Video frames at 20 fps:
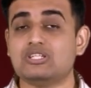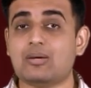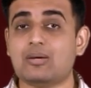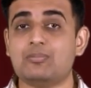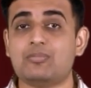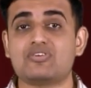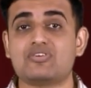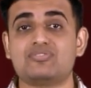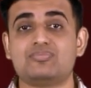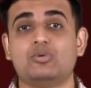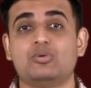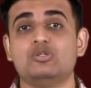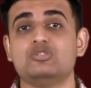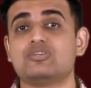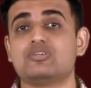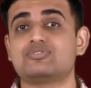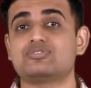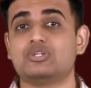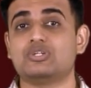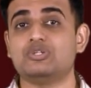number of
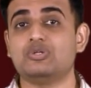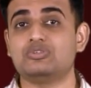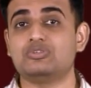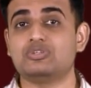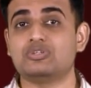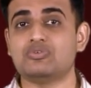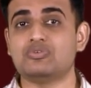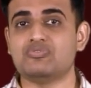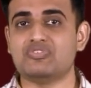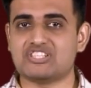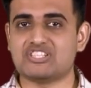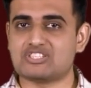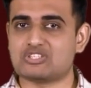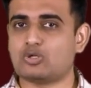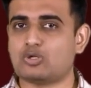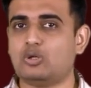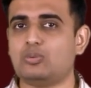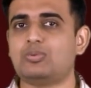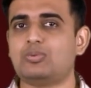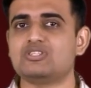moles of solute, which is
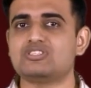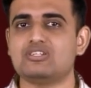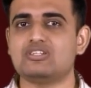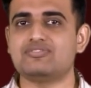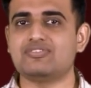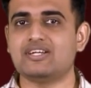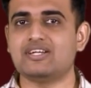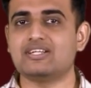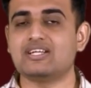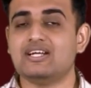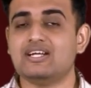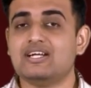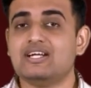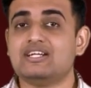copper sulfate,